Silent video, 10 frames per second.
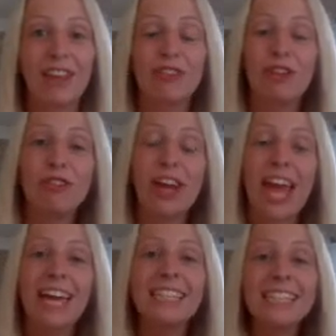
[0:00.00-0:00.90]
is to
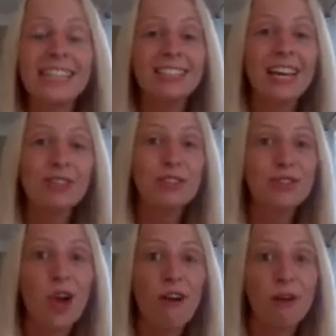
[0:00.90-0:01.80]
create a detailed
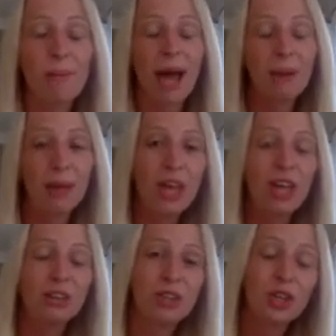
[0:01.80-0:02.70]
story map,
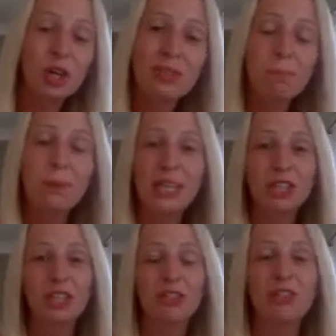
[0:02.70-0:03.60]
so using
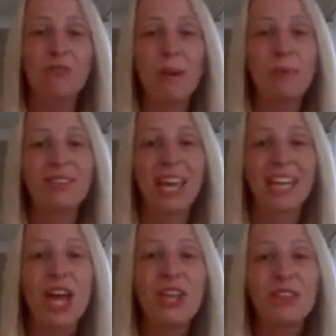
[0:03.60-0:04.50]
pictures to
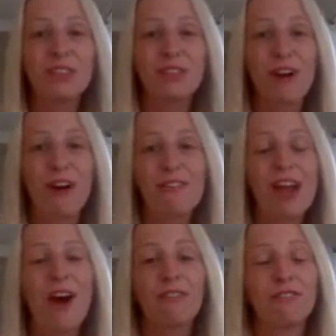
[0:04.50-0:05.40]
represent the story
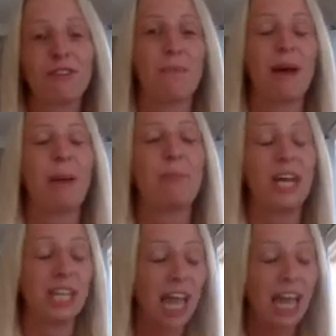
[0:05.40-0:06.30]
of Grandma
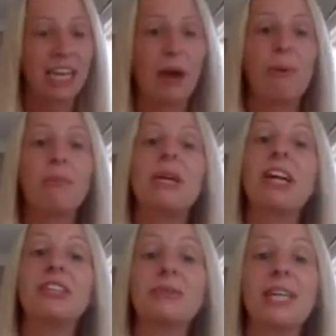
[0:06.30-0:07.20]
Bird. Now when we
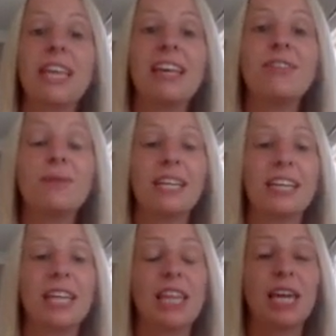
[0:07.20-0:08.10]
are doing this, we
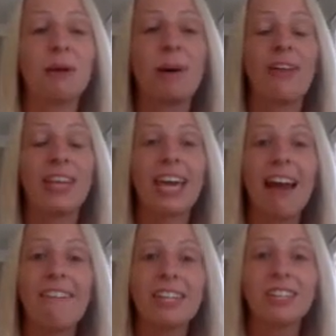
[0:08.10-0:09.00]
need to think about the
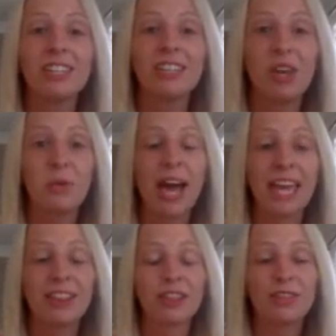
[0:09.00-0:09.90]
characters who are
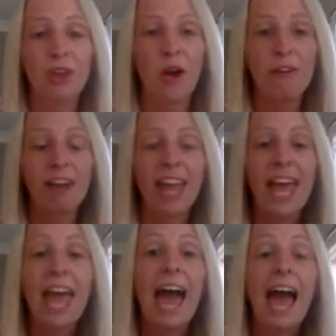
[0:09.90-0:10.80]
in the story,
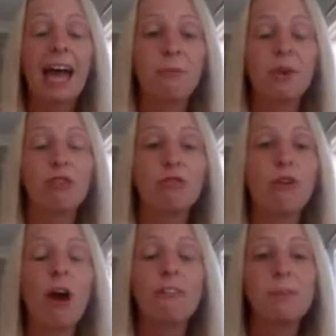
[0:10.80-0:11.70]
and we're
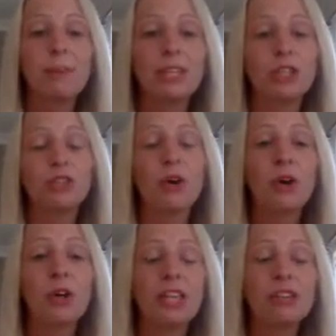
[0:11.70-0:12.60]
drawing pictures
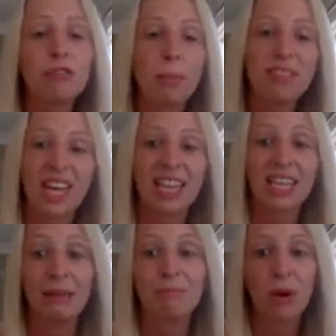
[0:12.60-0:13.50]
only to represent
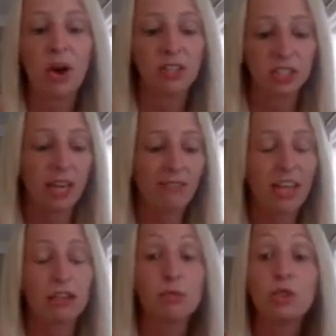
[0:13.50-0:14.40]
the important
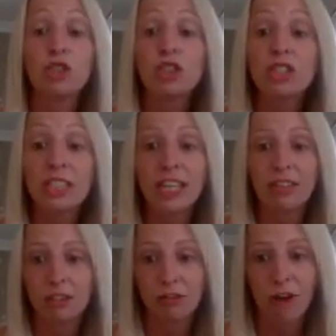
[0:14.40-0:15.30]
events. We don't need
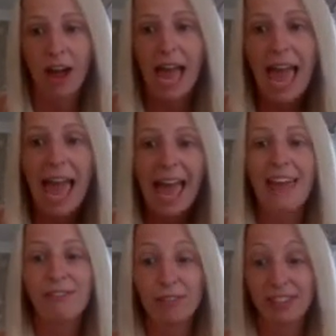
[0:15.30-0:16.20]
to draw
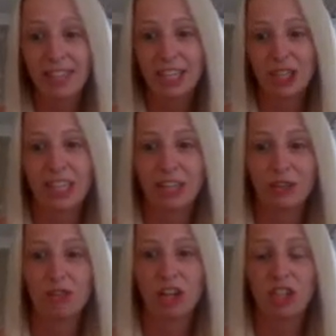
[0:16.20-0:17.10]
every single
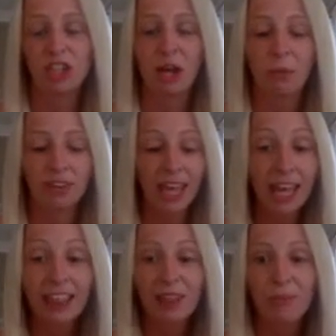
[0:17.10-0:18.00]
illustration that was
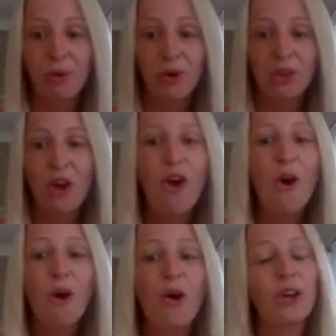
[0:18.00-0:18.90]
in the book,
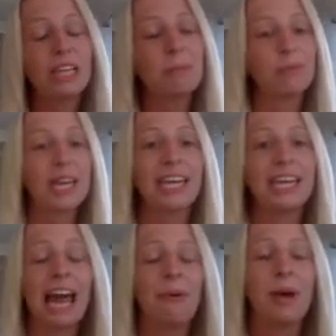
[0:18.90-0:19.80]
only
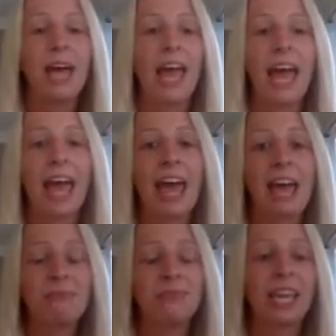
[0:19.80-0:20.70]
breaking out
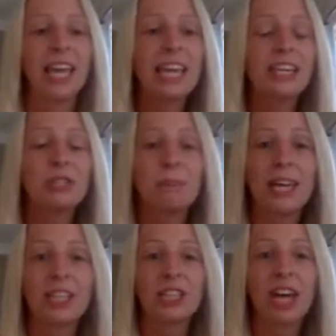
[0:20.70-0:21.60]
each
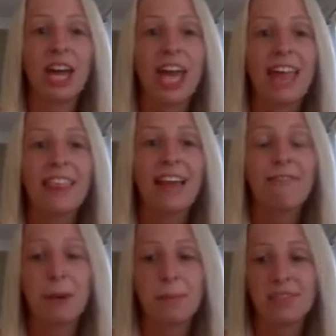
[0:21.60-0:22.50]
picture that
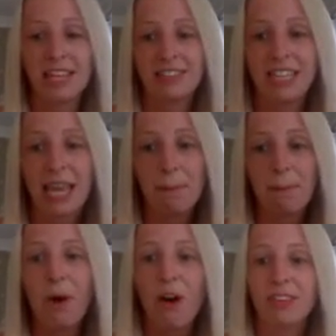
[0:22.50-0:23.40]
represents
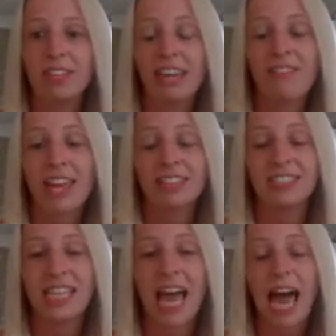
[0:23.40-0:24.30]
important
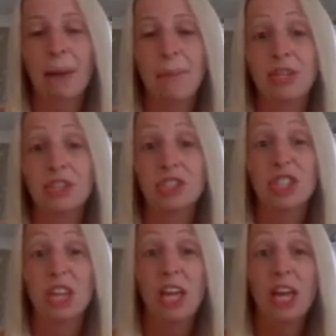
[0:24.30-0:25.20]
events that happen
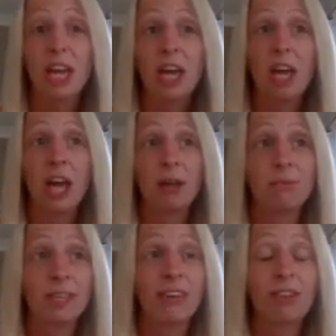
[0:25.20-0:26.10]
to
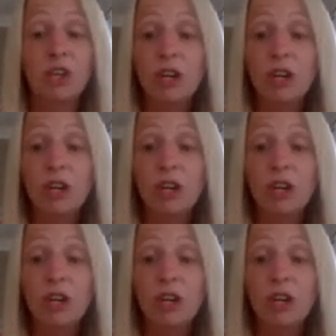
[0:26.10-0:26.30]
give an